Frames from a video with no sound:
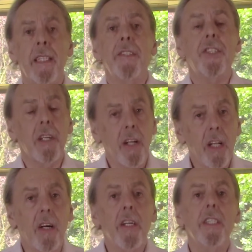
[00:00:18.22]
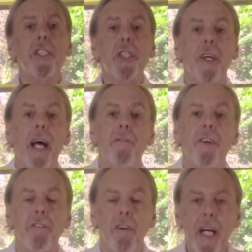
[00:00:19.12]
so long as you have
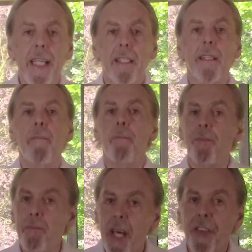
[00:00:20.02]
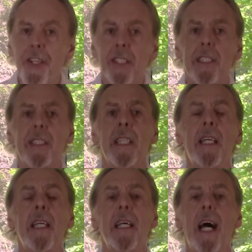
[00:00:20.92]
the right methods
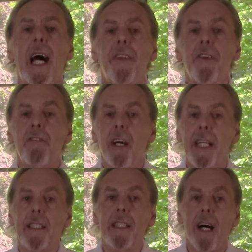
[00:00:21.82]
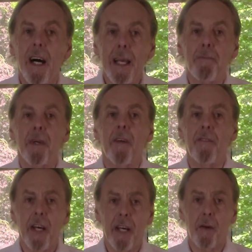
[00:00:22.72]
and the right type
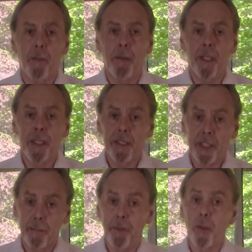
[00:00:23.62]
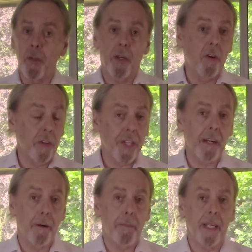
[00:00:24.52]
of help, support or
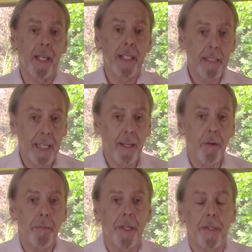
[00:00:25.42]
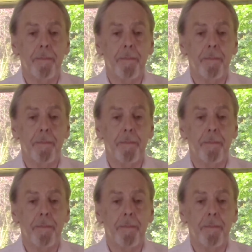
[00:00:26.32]
therapy to help you.